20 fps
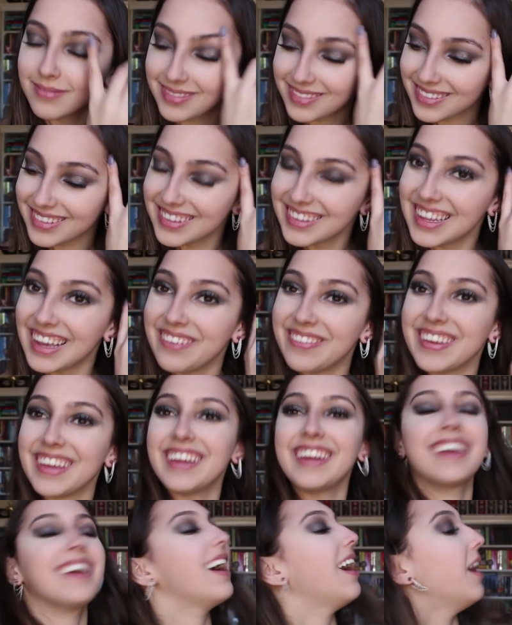I'm
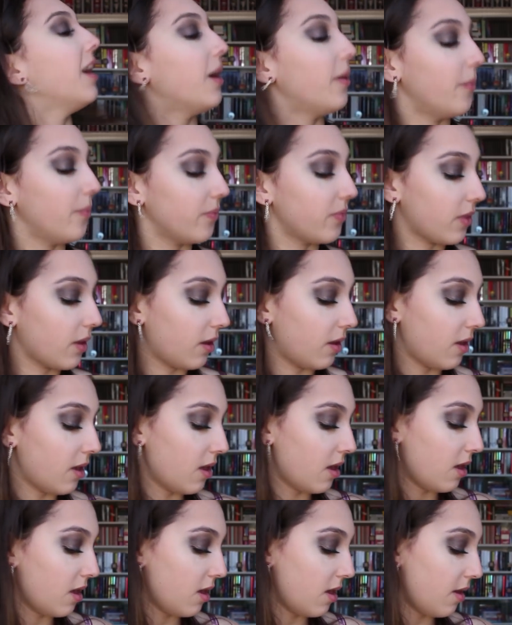kidding. Um,
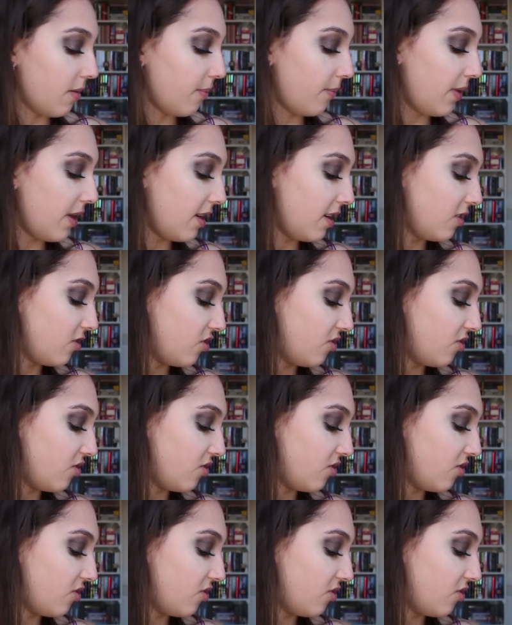baking